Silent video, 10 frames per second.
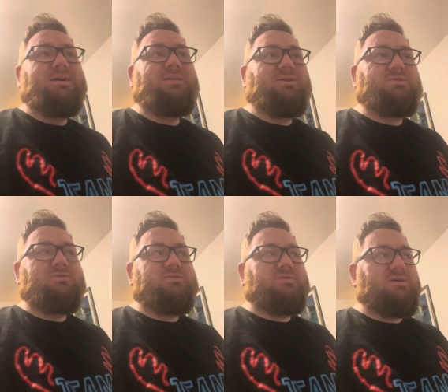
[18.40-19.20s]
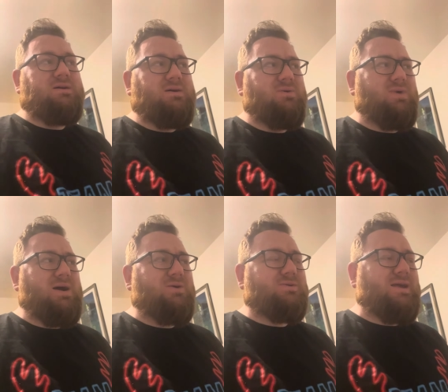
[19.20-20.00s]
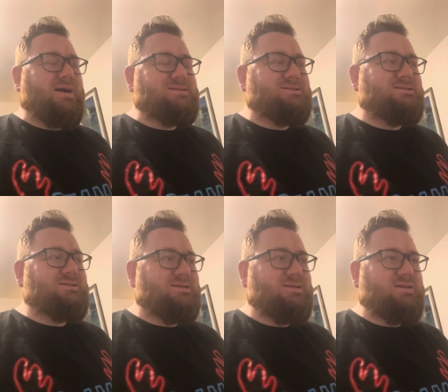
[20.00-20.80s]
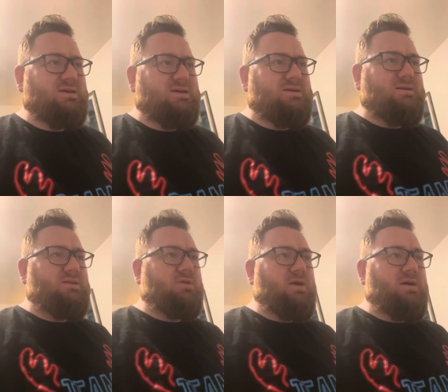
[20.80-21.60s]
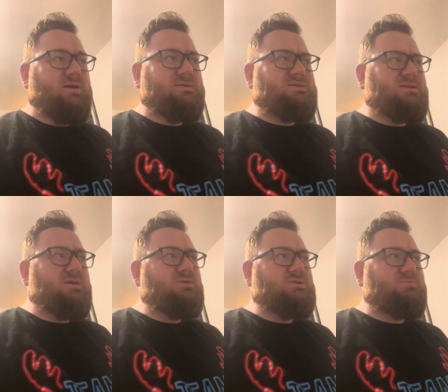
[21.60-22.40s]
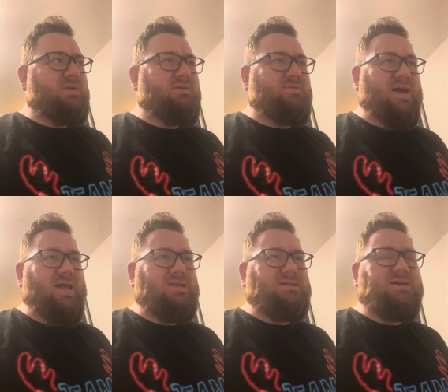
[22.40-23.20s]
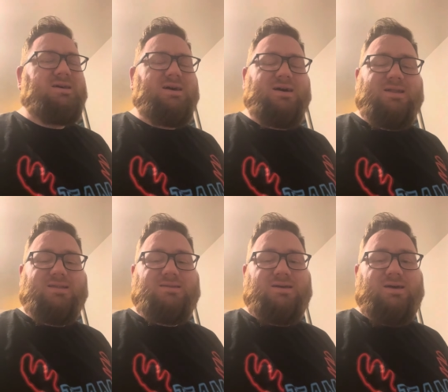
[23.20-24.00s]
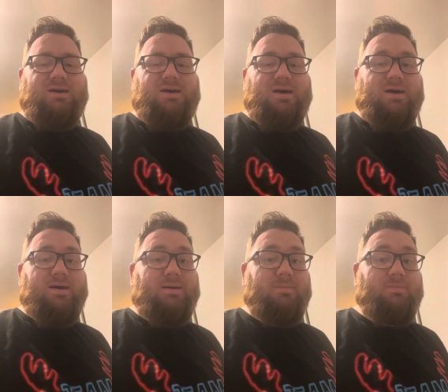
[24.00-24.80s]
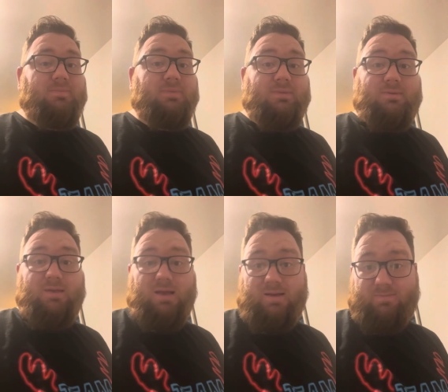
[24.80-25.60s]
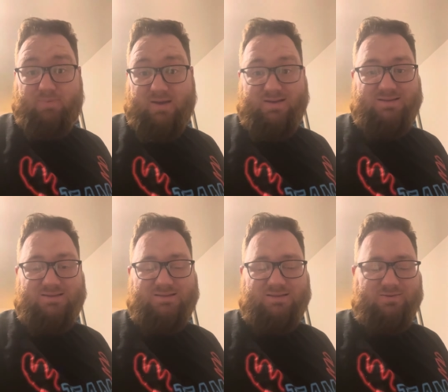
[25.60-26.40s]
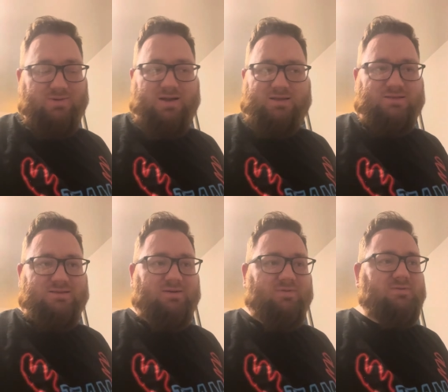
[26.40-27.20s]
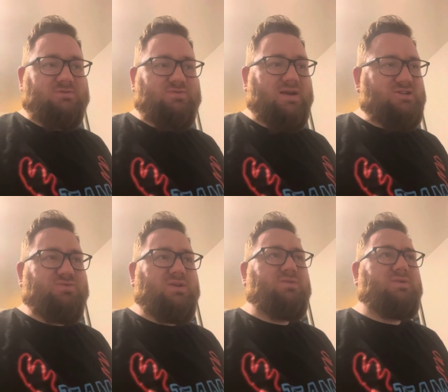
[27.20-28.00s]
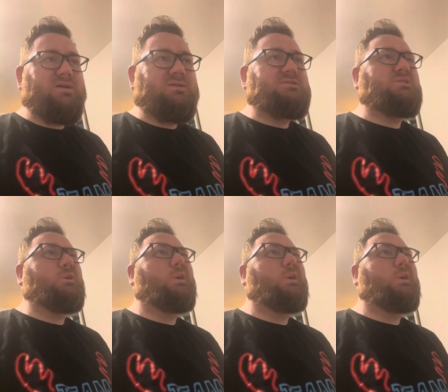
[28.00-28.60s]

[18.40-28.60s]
lot of uh, wild cats and the uh, seals being fed and uh, um, uh, birds, all kinds of stuff. It was actually a really, really good zoo.